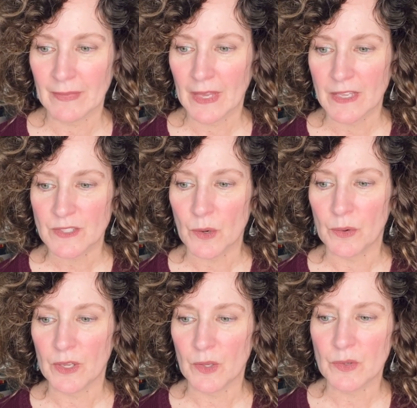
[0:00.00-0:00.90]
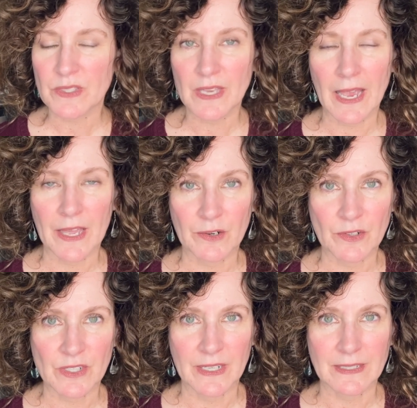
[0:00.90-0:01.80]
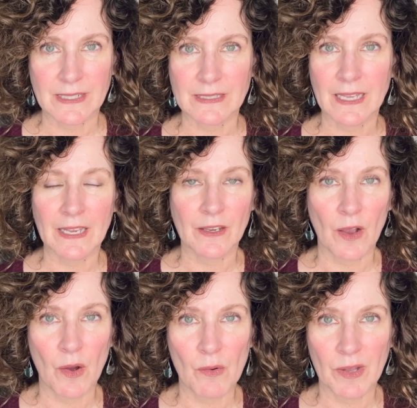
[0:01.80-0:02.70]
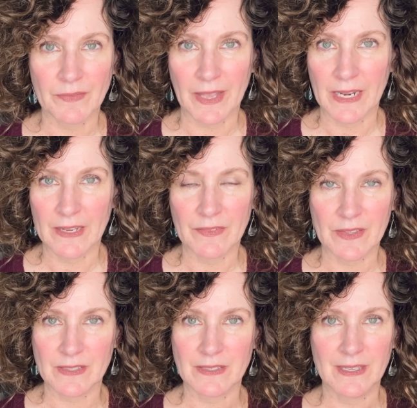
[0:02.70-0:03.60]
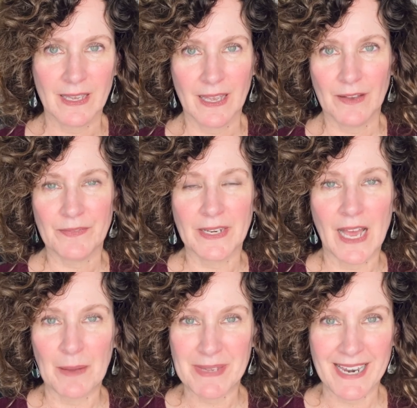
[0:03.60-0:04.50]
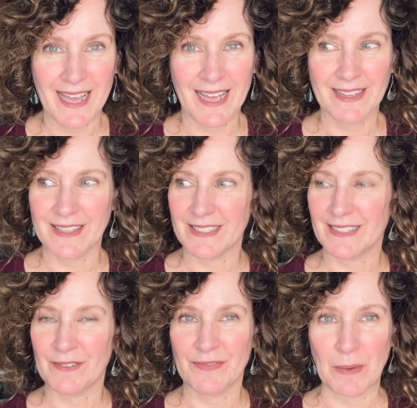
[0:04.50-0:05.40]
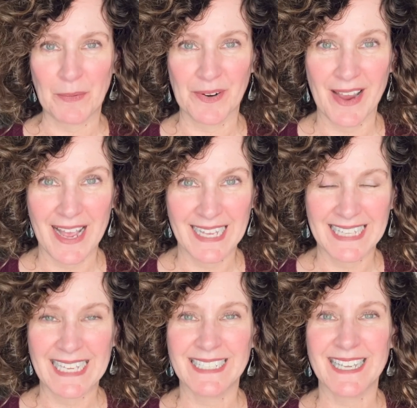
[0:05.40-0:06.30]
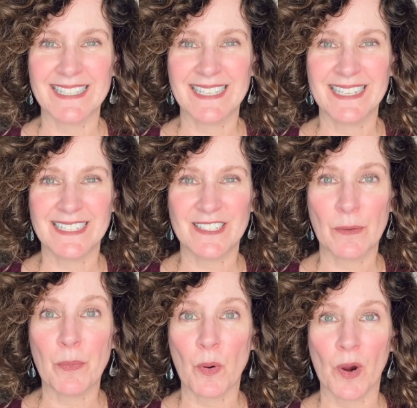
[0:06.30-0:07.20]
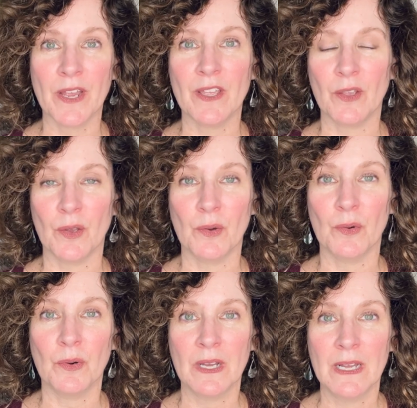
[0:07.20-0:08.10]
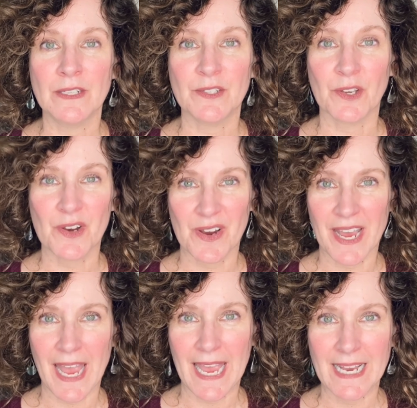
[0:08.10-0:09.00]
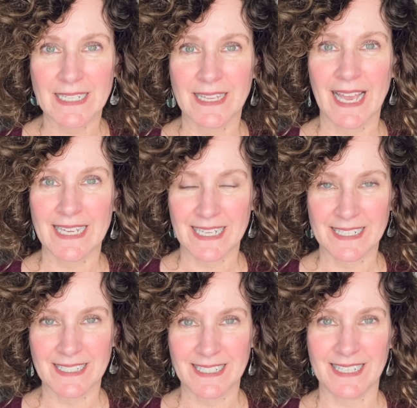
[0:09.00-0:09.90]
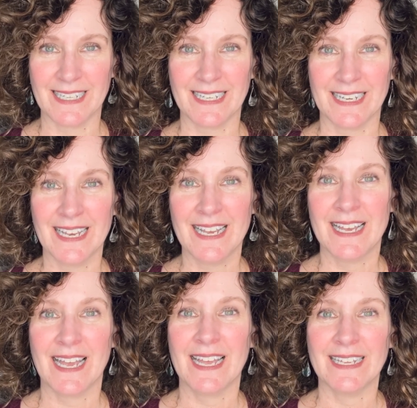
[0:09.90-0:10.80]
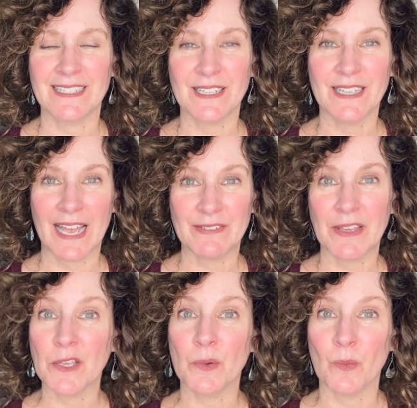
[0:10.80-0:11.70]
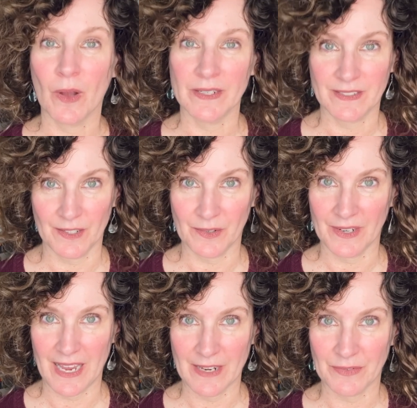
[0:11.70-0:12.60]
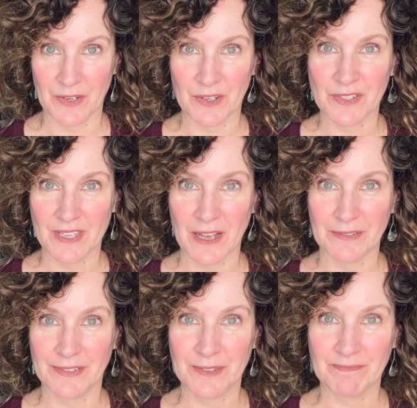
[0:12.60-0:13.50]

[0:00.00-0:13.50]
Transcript: So use the energy to let go of any of this phenomena, this ephemera that doesn't support you to create the identity and the life that you want to create for yourself.